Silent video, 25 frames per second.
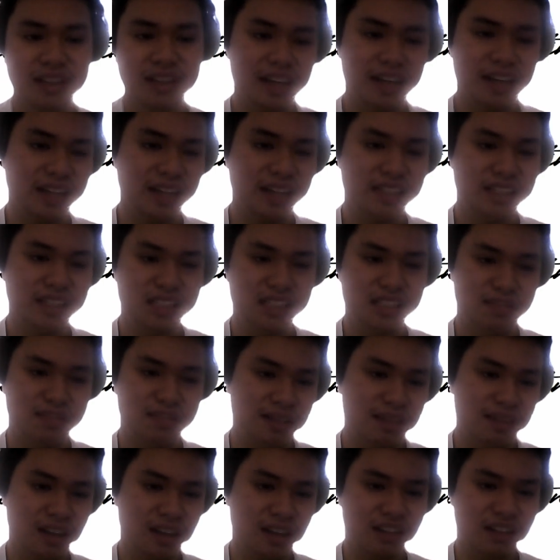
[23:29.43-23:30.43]

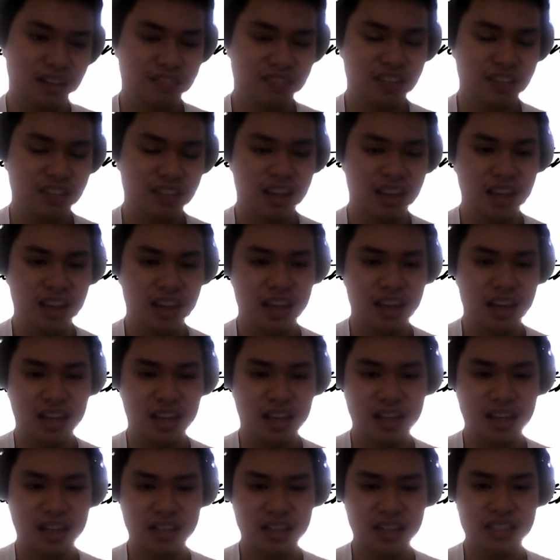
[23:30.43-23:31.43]
LACP active. In
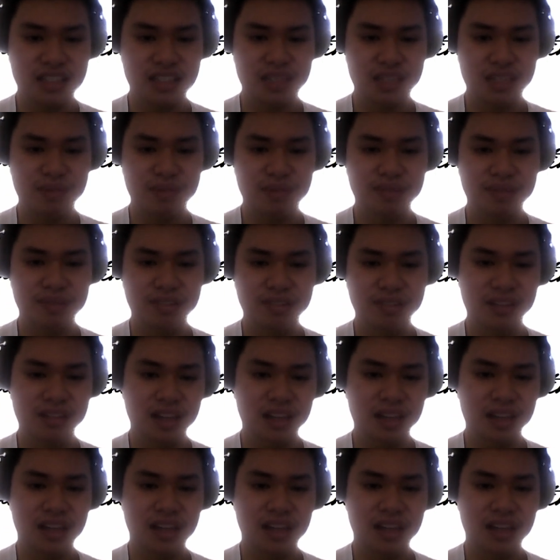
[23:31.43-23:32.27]
LACP mode,